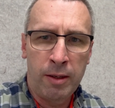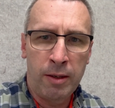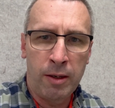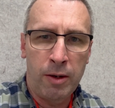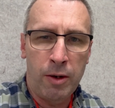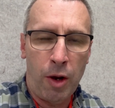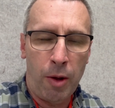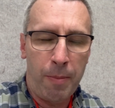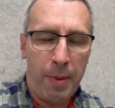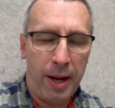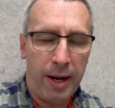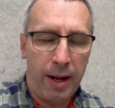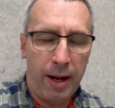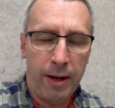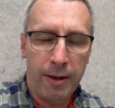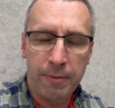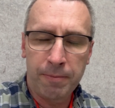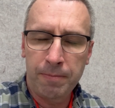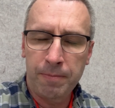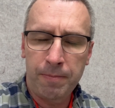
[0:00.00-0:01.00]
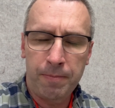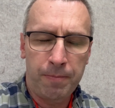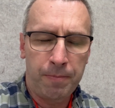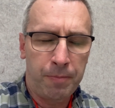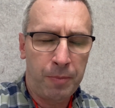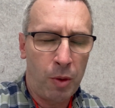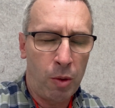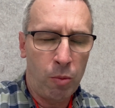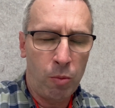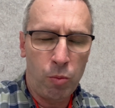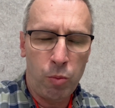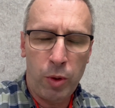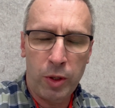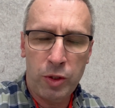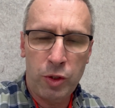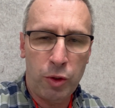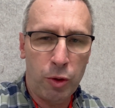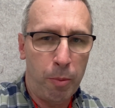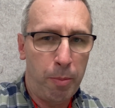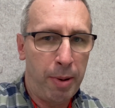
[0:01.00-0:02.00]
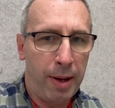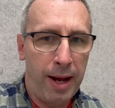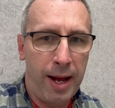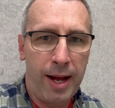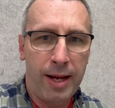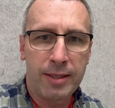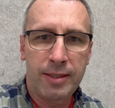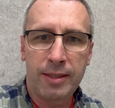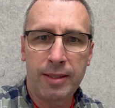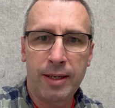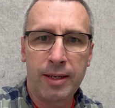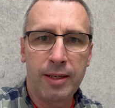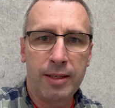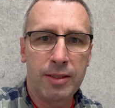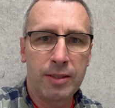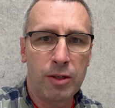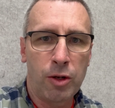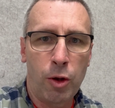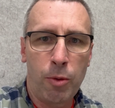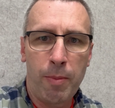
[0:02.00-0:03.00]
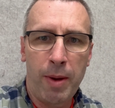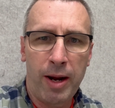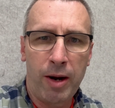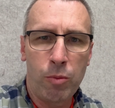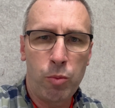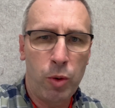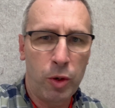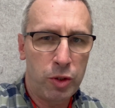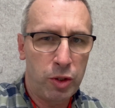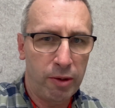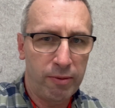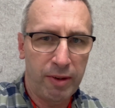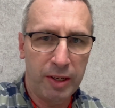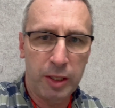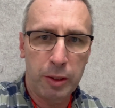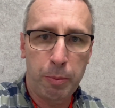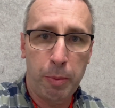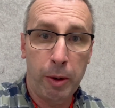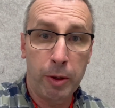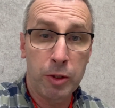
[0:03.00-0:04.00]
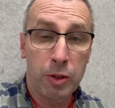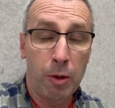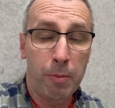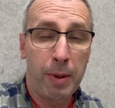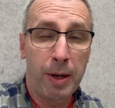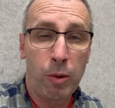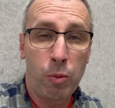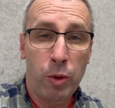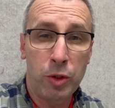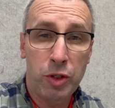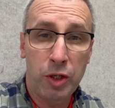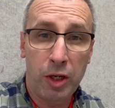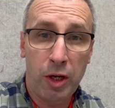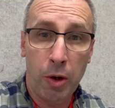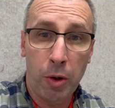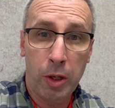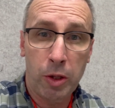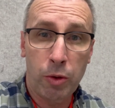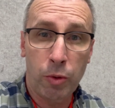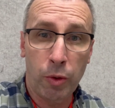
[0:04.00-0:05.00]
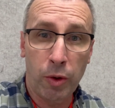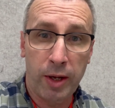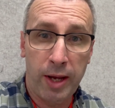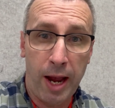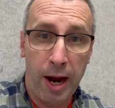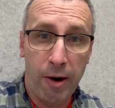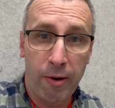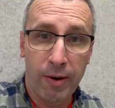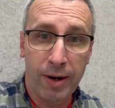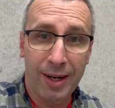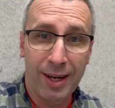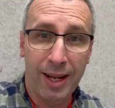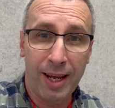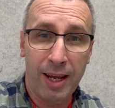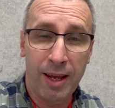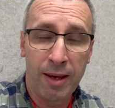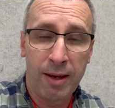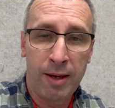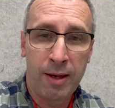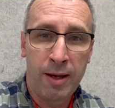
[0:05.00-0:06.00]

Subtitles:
no matter what your past is, no matter what you've experienced, no matter what you're going through currently,